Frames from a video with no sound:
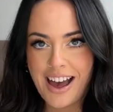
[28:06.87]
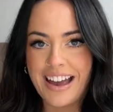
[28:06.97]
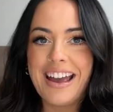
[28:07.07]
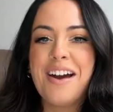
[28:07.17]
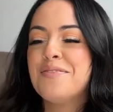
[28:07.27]
I
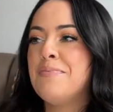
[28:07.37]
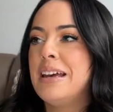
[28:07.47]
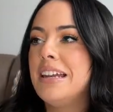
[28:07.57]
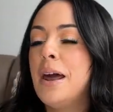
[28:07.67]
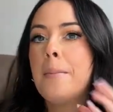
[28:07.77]
have
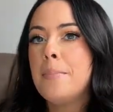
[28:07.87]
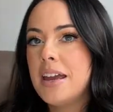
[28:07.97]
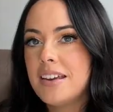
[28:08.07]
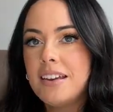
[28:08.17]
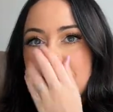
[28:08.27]
been
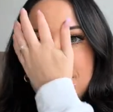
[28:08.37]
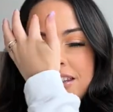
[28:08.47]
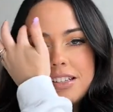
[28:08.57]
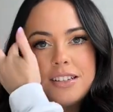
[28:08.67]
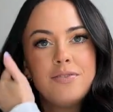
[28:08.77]
making
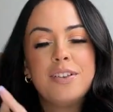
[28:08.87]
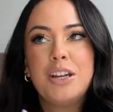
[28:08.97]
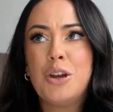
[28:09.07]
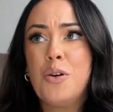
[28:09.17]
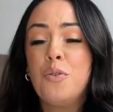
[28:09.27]
this
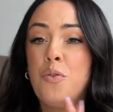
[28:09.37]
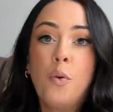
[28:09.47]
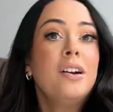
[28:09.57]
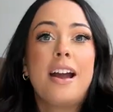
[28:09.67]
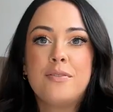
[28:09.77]
video
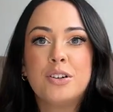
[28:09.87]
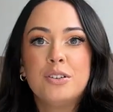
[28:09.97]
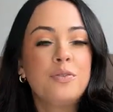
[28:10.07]
forever,